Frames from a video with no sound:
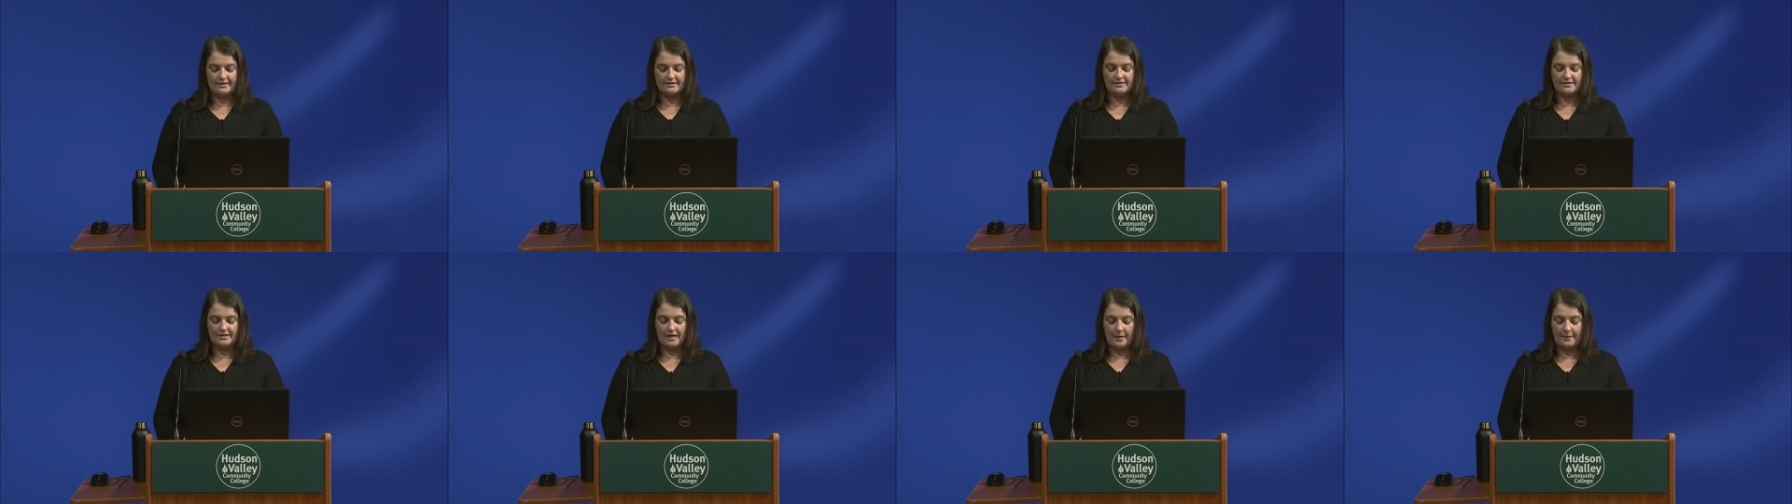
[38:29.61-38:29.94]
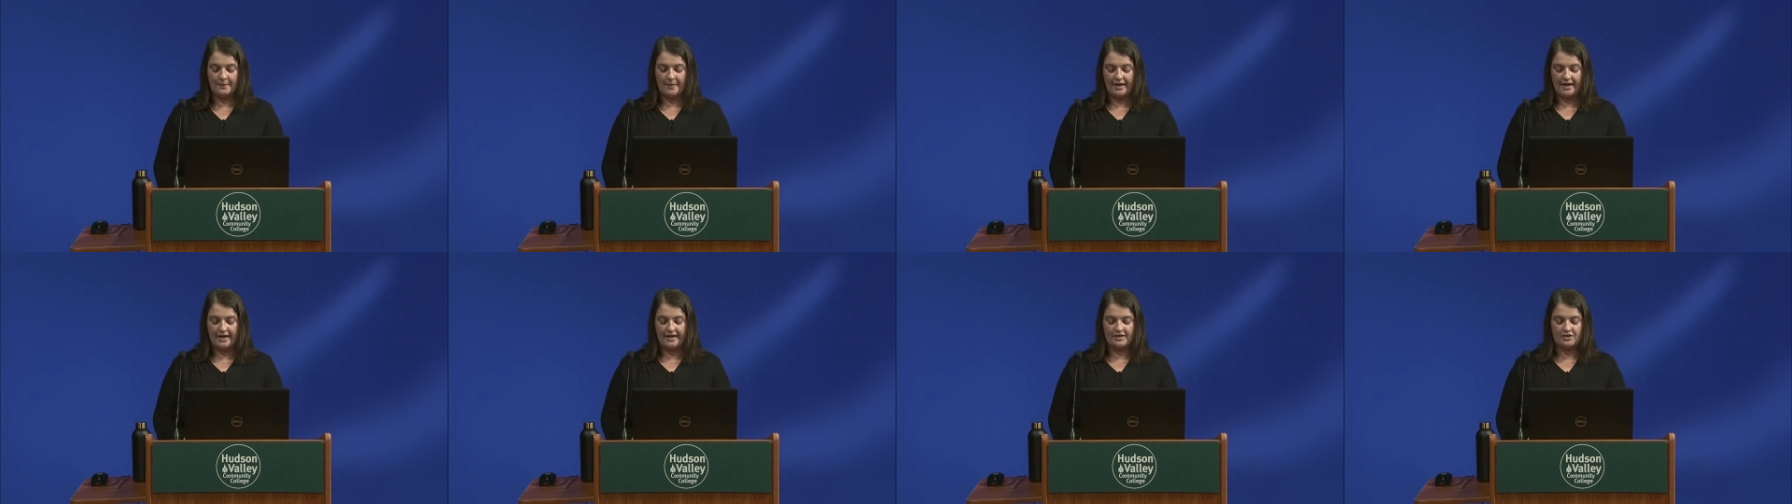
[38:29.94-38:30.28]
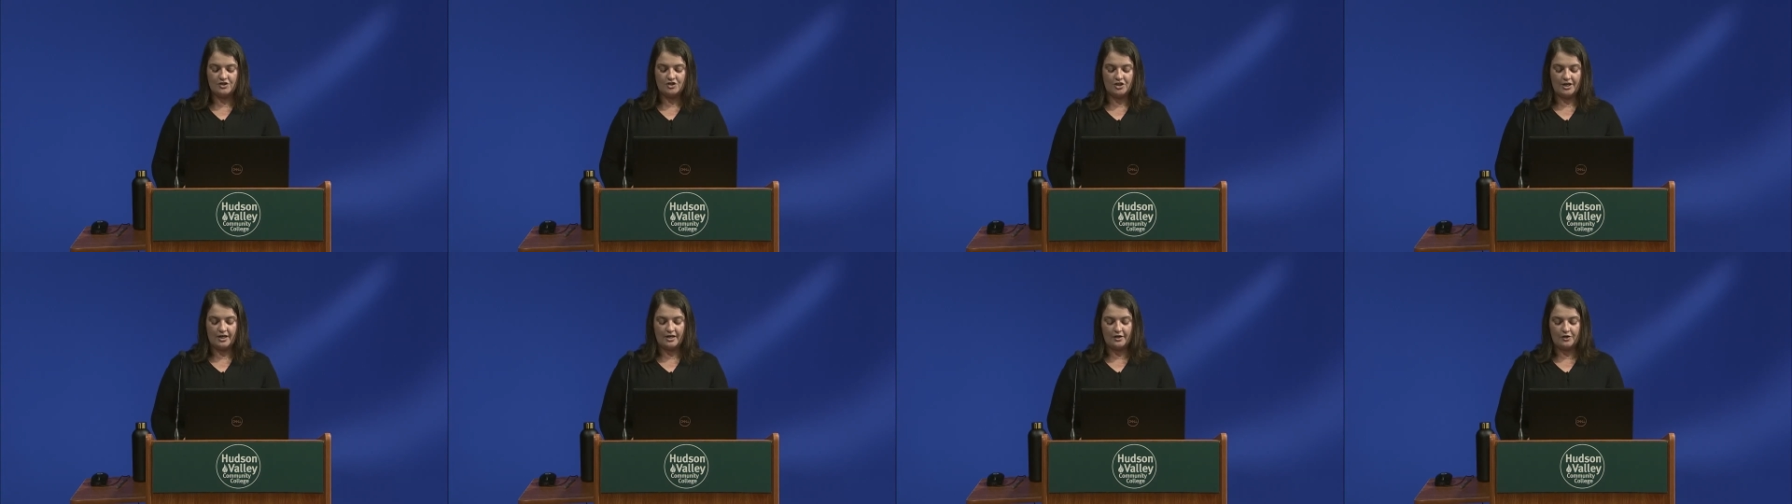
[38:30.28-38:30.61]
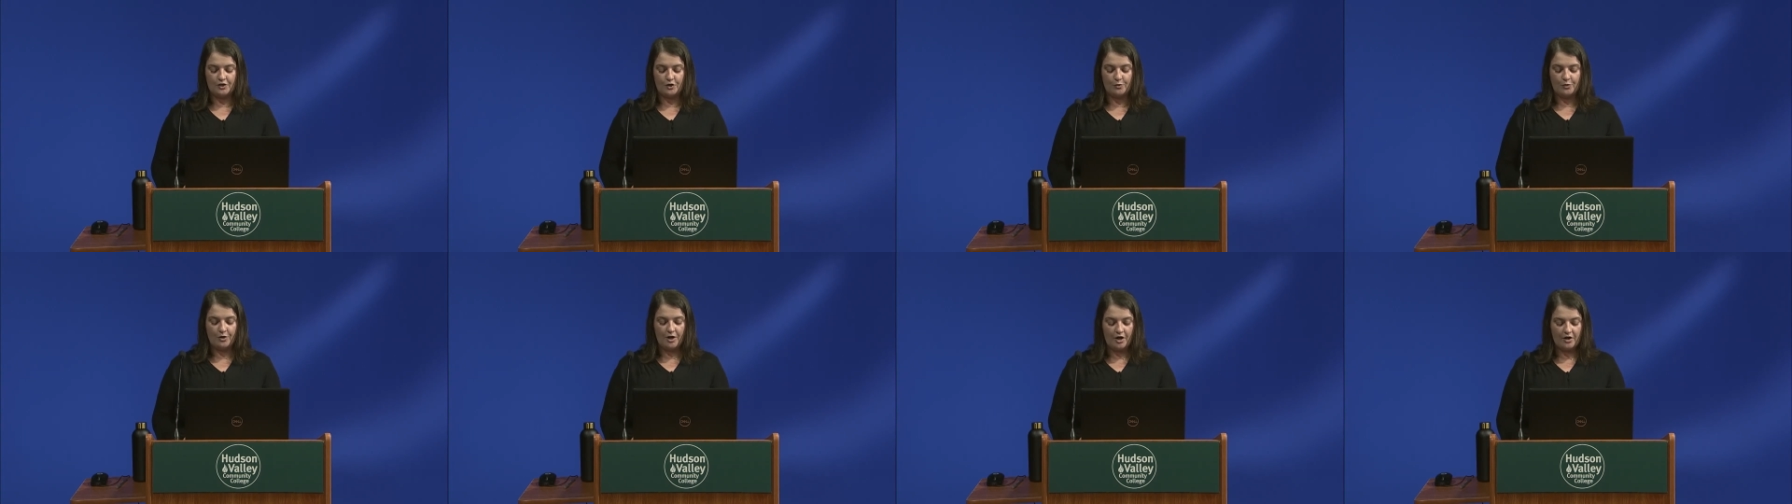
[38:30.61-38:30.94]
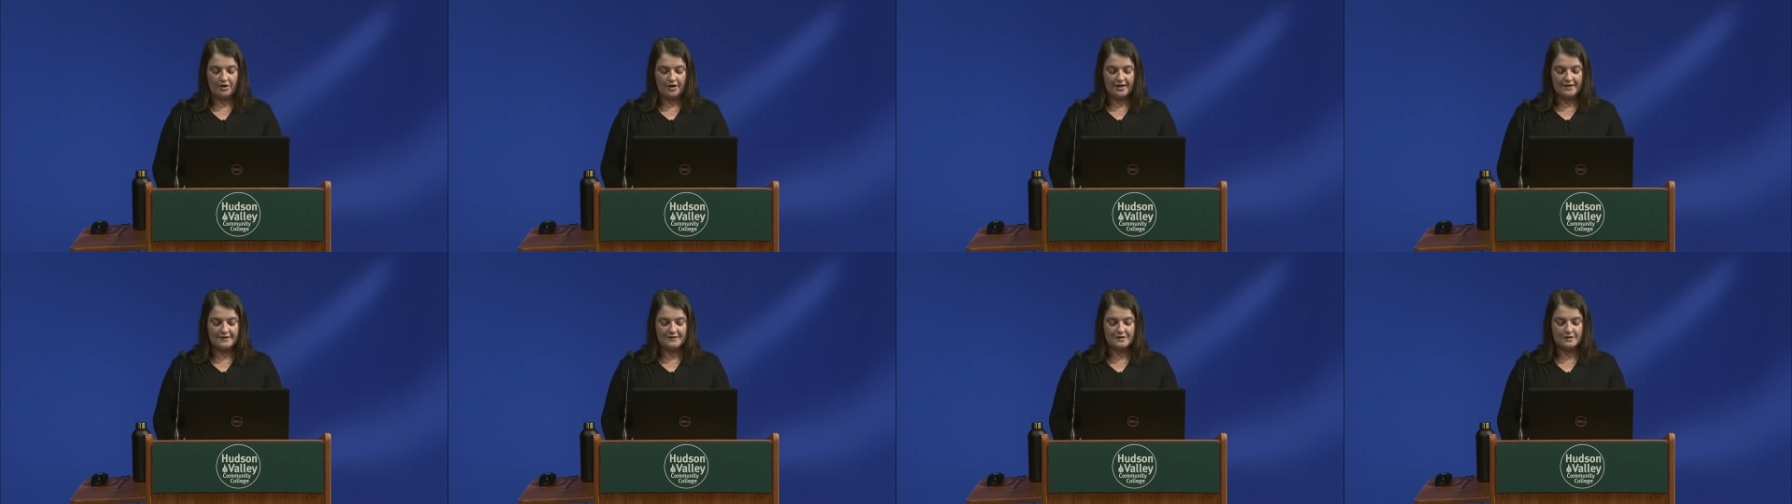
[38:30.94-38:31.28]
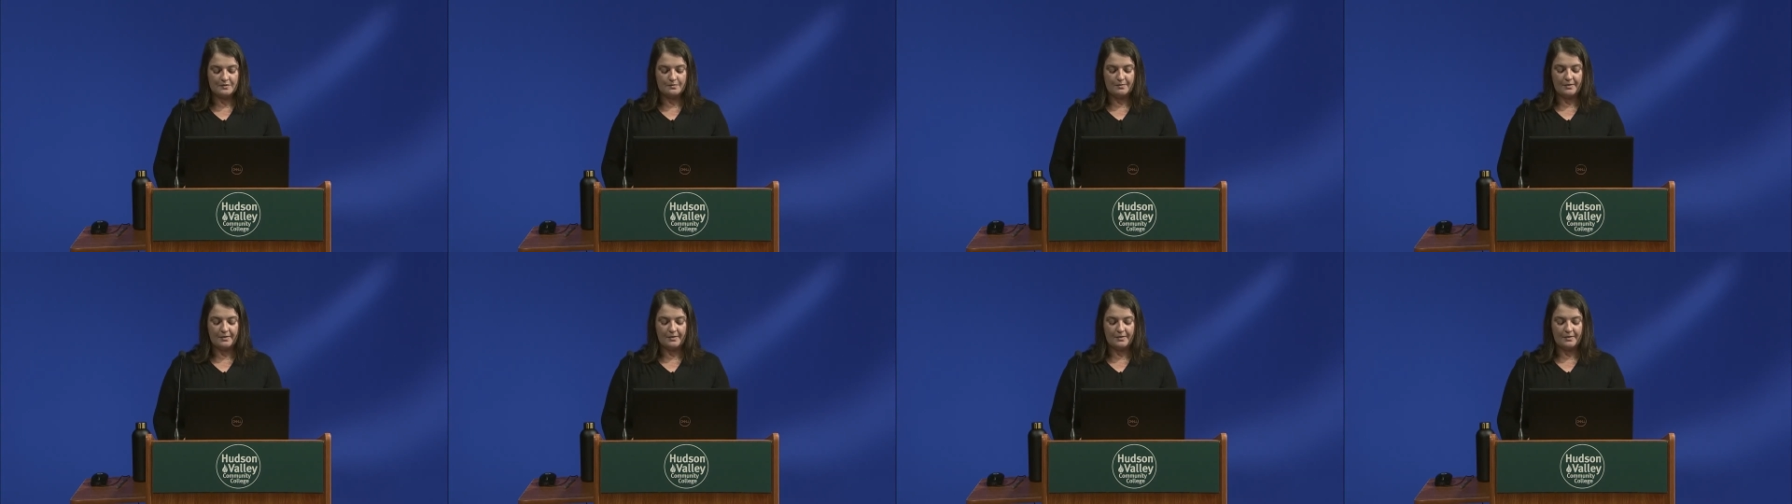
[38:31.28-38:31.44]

stop by and check on your progress,